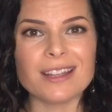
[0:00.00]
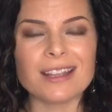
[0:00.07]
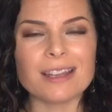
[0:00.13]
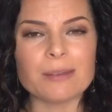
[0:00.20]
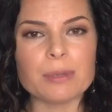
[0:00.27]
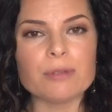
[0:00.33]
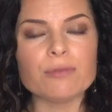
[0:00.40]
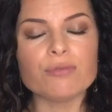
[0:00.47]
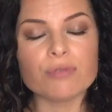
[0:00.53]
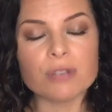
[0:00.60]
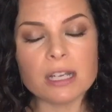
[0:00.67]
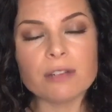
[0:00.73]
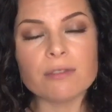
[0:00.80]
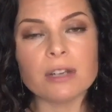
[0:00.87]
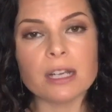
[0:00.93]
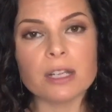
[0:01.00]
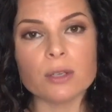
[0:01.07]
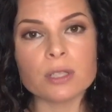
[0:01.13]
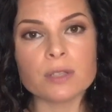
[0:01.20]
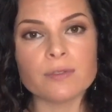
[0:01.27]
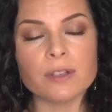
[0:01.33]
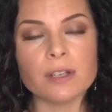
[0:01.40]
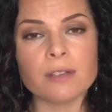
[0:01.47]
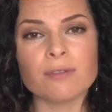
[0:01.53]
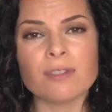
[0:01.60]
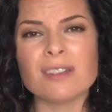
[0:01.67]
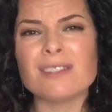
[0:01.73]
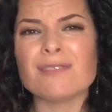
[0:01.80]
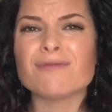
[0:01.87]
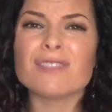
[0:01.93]
can be really useful
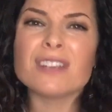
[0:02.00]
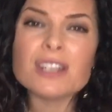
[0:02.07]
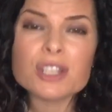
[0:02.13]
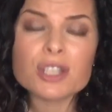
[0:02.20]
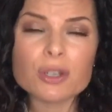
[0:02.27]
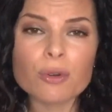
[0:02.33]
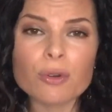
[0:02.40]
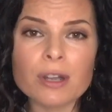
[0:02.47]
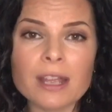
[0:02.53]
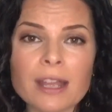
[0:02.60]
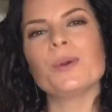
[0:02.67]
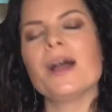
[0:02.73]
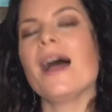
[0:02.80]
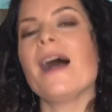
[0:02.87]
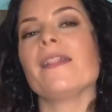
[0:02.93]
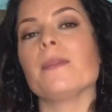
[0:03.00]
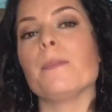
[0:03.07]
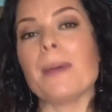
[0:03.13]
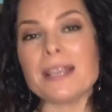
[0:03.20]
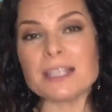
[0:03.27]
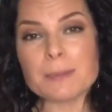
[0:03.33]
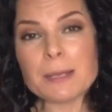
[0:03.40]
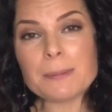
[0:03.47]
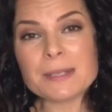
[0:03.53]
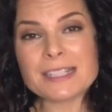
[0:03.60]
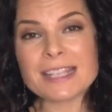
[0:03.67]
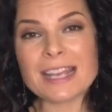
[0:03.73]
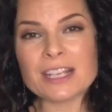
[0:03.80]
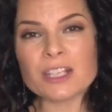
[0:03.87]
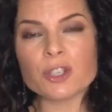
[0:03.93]
and reassuring. The best people to
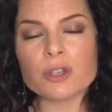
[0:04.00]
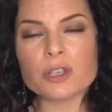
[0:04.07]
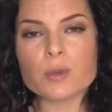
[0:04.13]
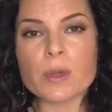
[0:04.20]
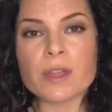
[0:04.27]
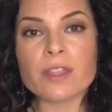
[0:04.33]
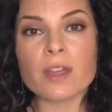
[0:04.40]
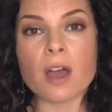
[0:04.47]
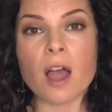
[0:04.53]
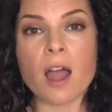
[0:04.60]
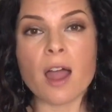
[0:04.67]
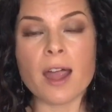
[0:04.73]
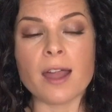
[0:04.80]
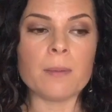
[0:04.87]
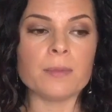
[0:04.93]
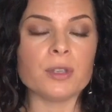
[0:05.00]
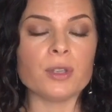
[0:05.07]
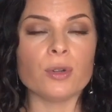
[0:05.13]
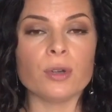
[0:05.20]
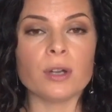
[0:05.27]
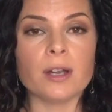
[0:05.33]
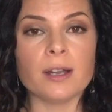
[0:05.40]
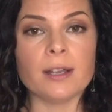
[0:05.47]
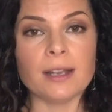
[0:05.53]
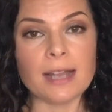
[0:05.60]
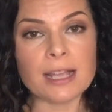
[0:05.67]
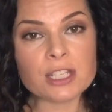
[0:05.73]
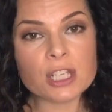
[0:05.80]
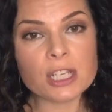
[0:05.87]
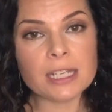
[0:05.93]
get in touch with are your
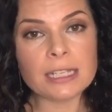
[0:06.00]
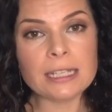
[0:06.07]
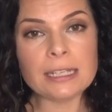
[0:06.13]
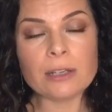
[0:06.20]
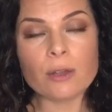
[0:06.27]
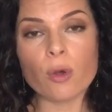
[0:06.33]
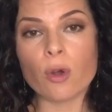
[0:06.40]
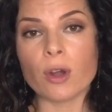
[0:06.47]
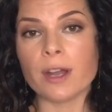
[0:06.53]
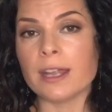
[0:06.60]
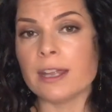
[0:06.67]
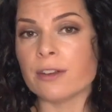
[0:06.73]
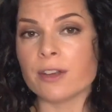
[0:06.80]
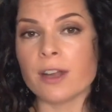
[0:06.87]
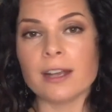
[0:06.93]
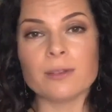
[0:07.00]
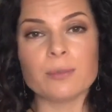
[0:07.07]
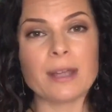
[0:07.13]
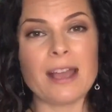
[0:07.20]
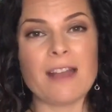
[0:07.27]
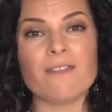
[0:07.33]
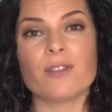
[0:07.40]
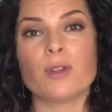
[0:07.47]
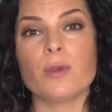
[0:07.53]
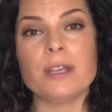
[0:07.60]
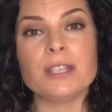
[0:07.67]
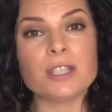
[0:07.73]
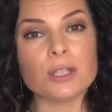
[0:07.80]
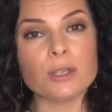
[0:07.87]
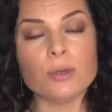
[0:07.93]
latch league, or here in Ireland we have
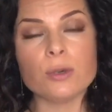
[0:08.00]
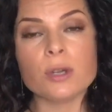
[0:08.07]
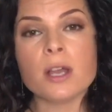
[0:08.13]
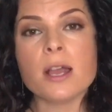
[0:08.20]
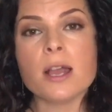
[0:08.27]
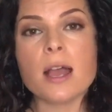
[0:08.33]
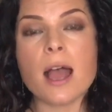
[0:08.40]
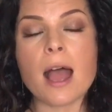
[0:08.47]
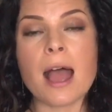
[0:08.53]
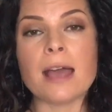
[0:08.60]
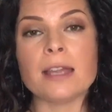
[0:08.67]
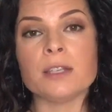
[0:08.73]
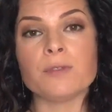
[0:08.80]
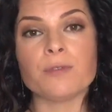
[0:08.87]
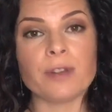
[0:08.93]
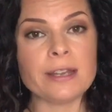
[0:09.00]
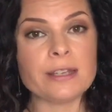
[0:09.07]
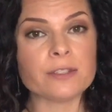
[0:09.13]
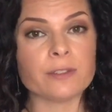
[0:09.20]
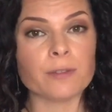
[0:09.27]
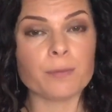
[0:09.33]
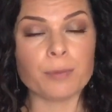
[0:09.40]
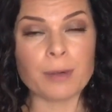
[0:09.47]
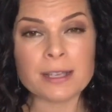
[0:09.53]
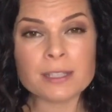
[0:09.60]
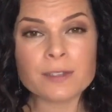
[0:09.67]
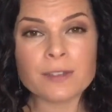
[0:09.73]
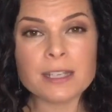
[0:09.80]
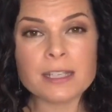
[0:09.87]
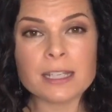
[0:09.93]
Quidu and Friend is
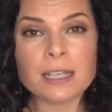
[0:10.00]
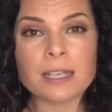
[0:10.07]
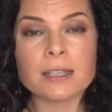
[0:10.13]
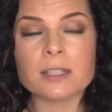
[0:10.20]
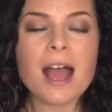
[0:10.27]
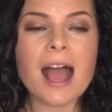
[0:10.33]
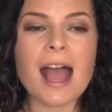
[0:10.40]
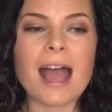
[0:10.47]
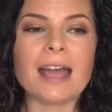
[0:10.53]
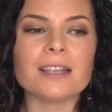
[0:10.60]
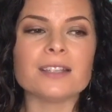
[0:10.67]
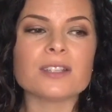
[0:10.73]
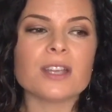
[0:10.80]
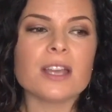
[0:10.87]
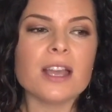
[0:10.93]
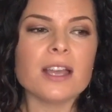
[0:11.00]
Breastfeeding. And